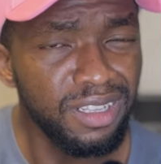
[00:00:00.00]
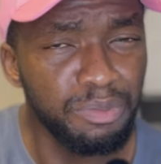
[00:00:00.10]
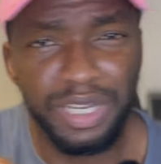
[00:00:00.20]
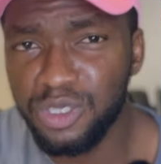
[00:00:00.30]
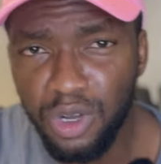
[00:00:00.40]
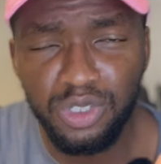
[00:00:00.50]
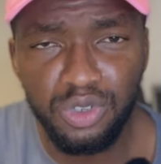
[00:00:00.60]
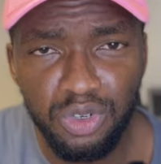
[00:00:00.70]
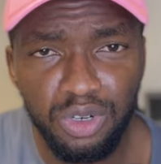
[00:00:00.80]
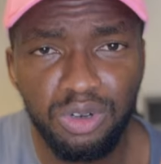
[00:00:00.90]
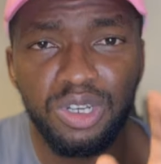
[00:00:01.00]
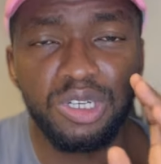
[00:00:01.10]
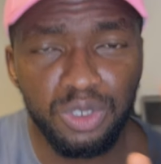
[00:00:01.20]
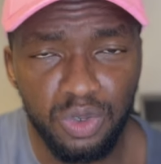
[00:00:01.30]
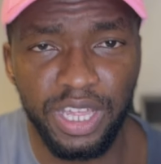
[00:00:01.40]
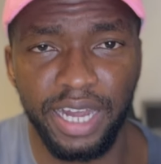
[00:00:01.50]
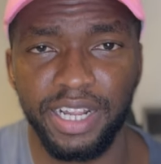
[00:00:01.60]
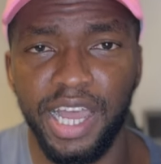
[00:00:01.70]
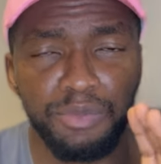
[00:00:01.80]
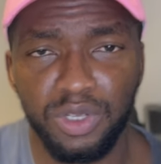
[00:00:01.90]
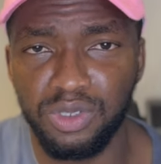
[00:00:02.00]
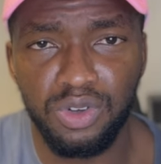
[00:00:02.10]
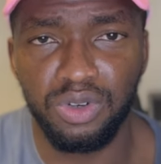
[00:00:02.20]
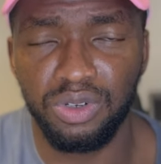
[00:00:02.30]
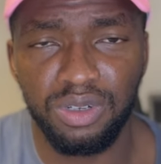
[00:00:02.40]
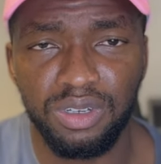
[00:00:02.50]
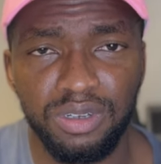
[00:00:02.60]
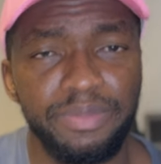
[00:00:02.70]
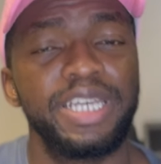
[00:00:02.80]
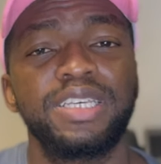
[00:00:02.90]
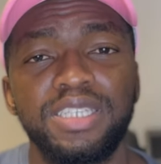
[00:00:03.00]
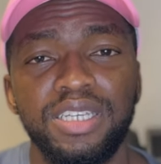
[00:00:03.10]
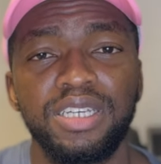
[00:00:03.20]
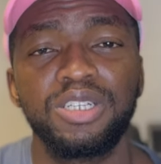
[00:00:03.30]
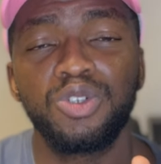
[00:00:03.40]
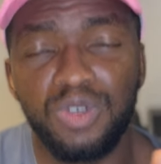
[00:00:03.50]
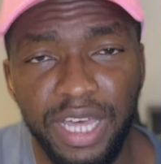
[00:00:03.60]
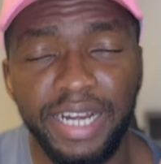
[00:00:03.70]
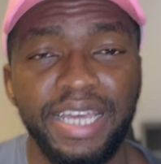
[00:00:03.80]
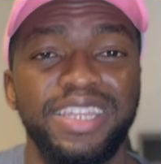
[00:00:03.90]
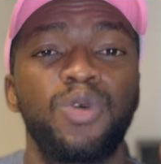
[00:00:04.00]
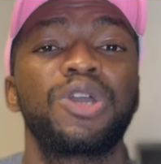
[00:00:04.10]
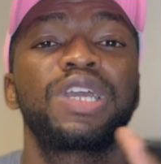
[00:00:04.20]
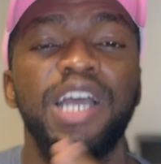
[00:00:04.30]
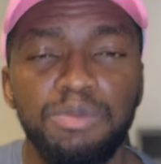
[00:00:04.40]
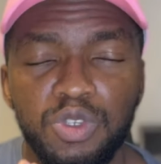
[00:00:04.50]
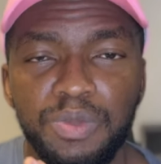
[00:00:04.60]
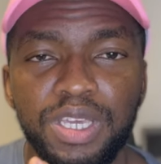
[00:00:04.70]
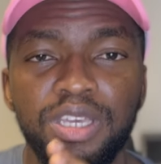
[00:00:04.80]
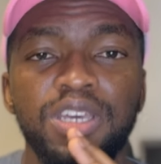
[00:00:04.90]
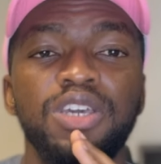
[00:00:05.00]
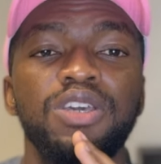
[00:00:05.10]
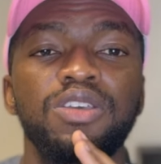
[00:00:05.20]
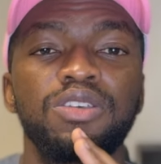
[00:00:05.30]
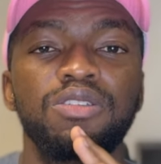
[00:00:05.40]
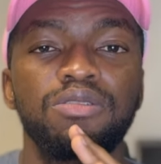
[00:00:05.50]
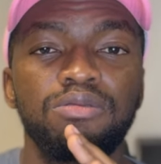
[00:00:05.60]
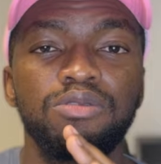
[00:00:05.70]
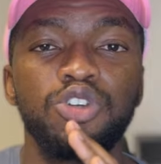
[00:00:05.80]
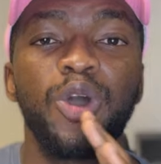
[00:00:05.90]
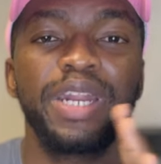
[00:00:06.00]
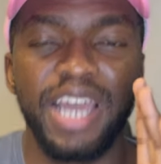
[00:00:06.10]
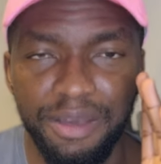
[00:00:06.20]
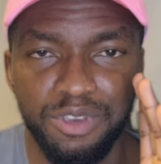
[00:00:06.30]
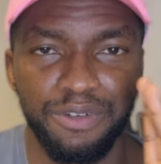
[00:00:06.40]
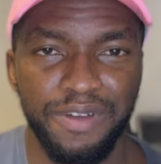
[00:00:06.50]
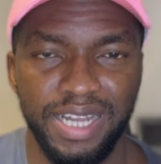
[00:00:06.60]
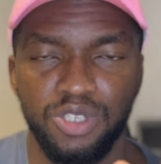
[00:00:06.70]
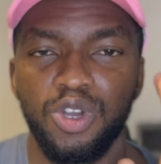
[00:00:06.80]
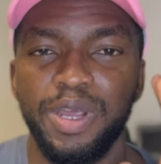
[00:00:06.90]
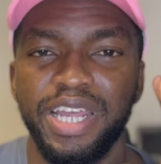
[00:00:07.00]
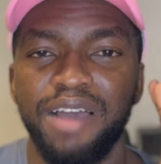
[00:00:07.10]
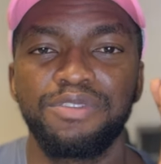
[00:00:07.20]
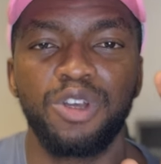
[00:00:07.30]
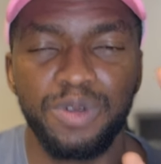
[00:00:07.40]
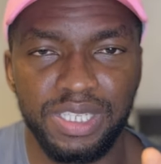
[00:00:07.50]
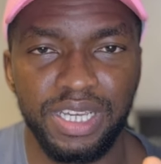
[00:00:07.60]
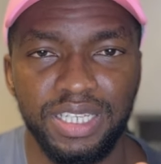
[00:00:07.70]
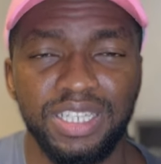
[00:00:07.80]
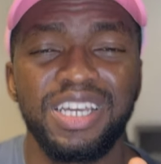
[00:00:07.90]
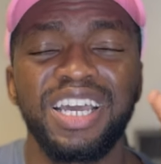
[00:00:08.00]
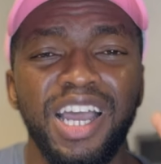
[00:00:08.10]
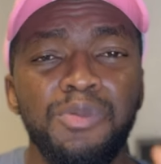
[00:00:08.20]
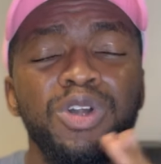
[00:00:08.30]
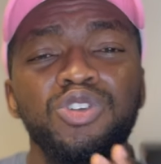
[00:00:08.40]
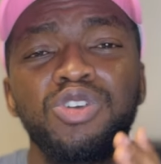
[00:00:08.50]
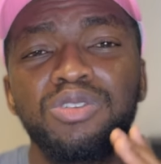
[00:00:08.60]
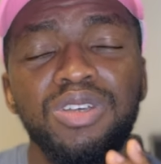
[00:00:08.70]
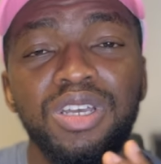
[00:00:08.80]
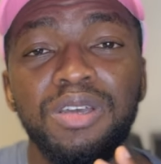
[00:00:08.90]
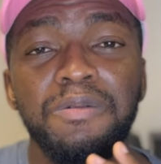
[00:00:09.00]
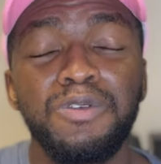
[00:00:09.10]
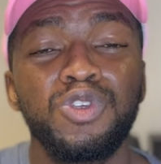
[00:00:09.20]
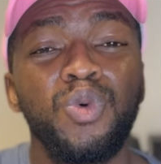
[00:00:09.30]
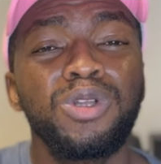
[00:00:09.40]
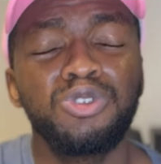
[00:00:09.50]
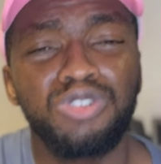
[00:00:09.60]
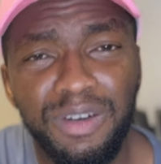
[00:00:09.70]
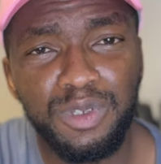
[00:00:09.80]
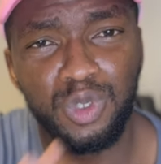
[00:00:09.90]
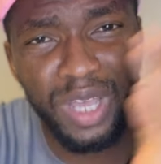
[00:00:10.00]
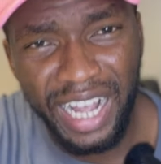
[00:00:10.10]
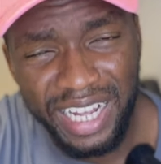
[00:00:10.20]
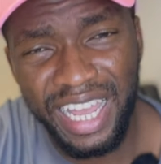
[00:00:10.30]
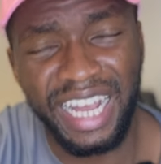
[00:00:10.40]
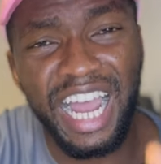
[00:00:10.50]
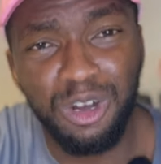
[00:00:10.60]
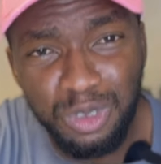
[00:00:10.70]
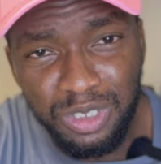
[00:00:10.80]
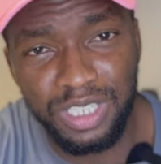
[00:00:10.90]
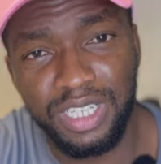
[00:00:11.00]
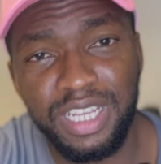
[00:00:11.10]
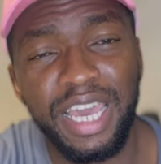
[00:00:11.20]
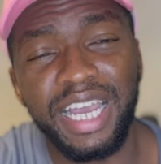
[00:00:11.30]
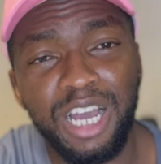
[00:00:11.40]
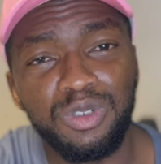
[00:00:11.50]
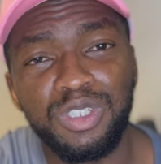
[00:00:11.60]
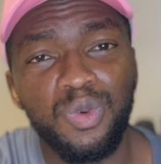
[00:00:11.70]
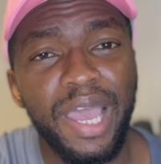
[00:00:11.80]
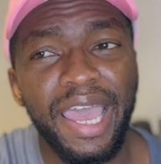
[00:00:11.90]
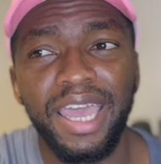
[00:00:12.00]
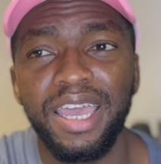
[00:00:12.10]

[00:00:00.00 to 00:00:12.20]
Please go to Google, do that. I'm not Google. Please do that. And then when you come to me, you already have your facts. You already have your research. Come on, you want to travel to a country where